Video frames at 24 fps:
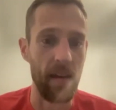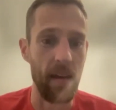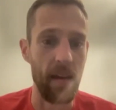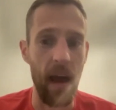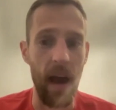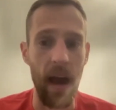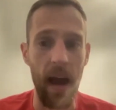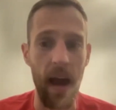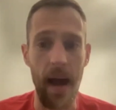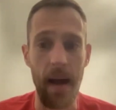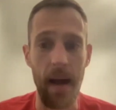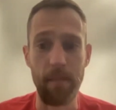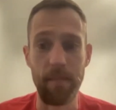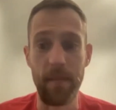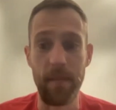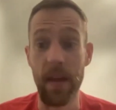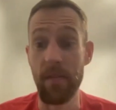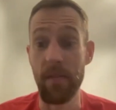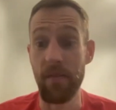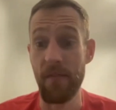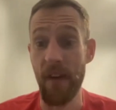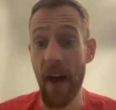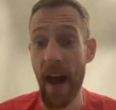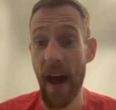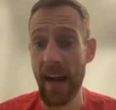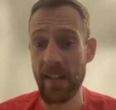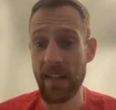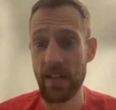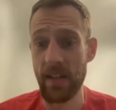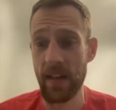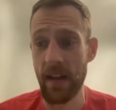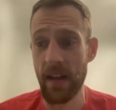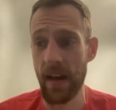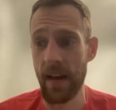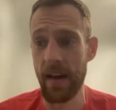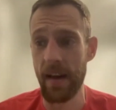In fact,
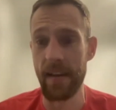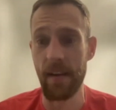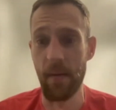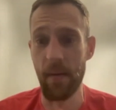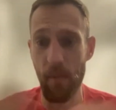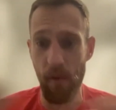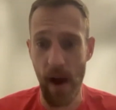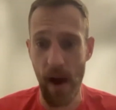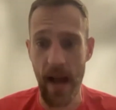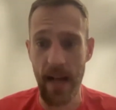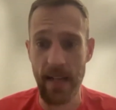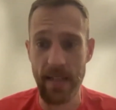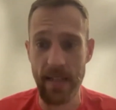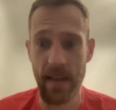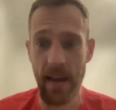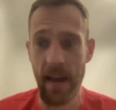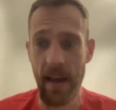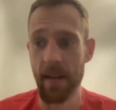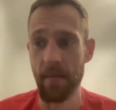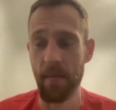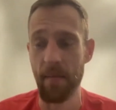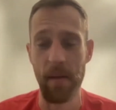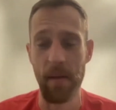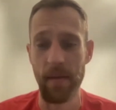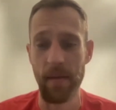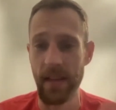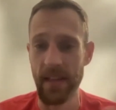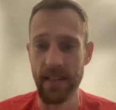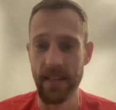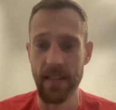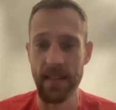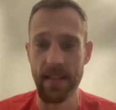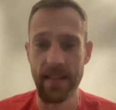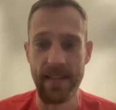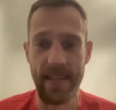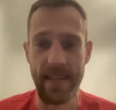Nebraska, and maybe this
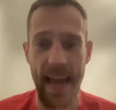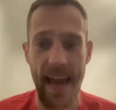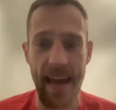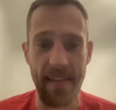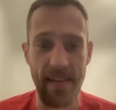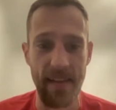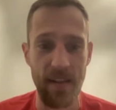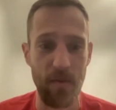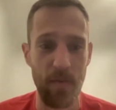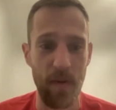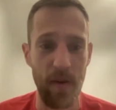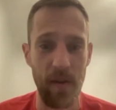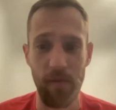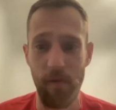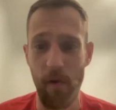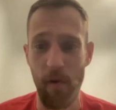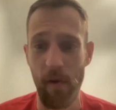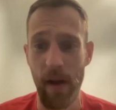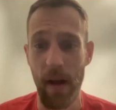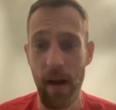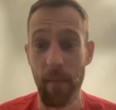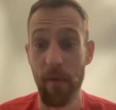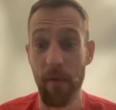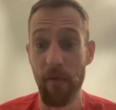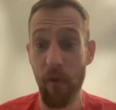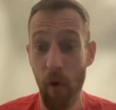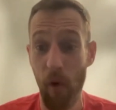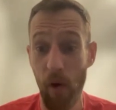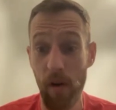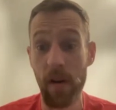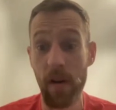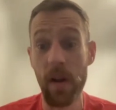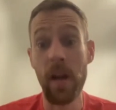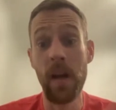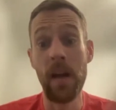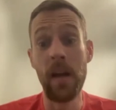is a stat that's been thrown out
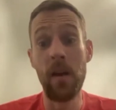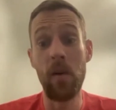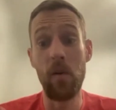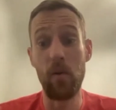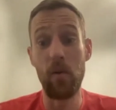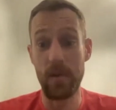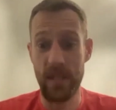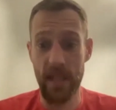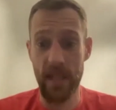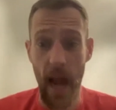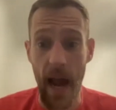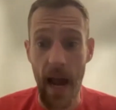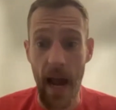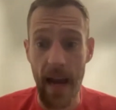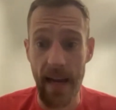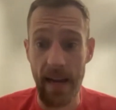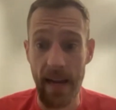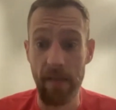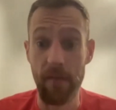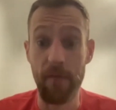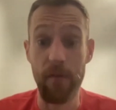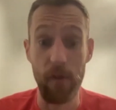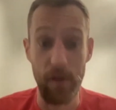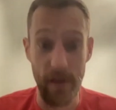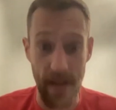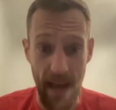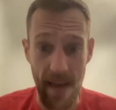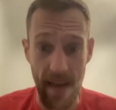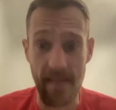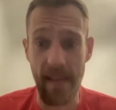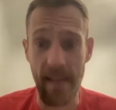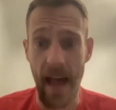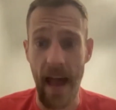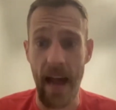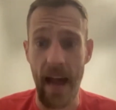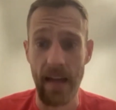before, was tied for dead
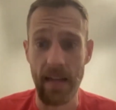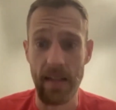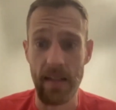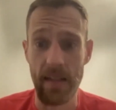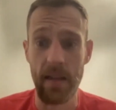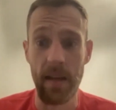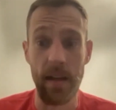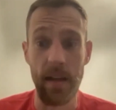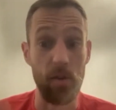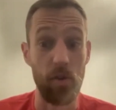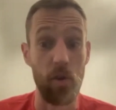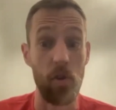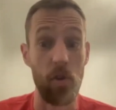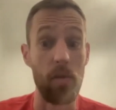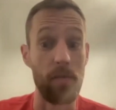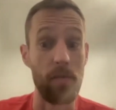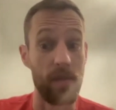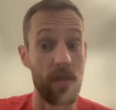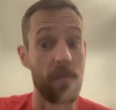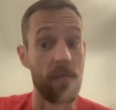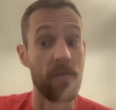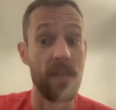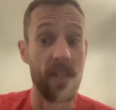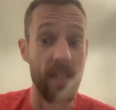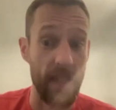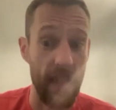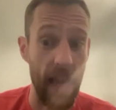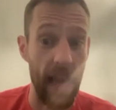last in terms of